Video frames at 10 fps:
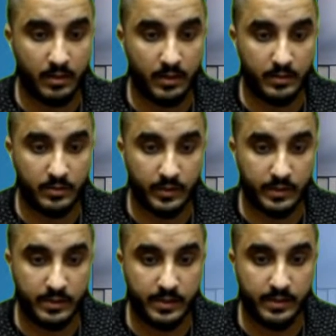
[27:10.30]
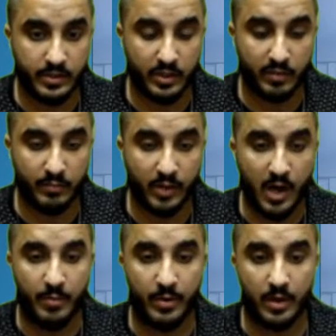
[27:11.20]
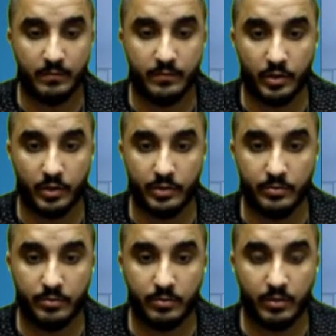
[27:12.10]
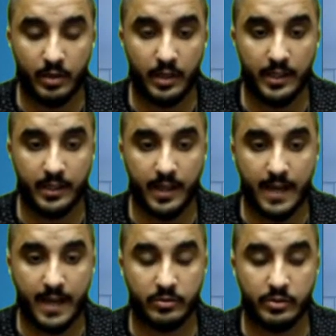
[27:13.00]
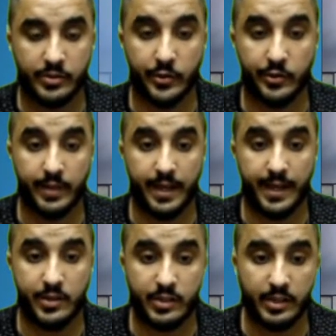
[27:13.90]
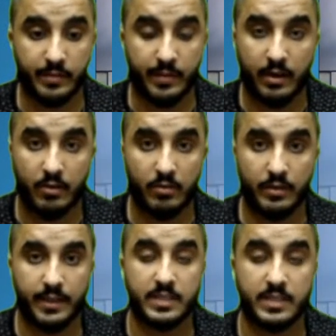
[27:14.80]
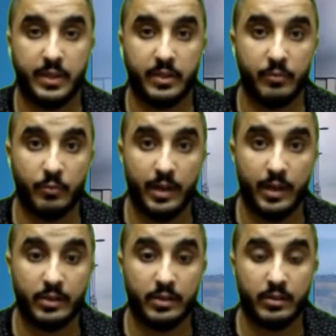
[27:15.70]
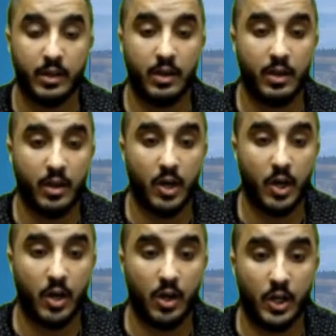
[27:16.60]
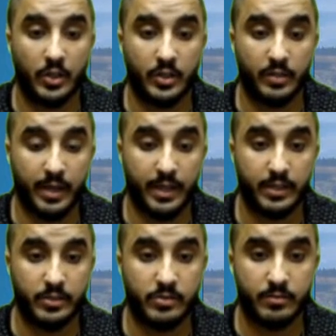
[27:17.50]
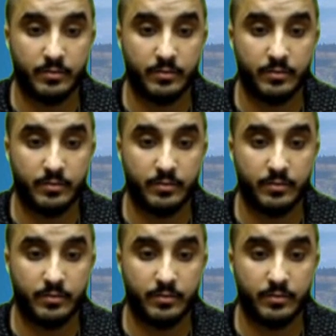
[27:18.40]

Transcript: As you can see, it's going to pop it up for you and actually show you the HTML that's being rendered on your page.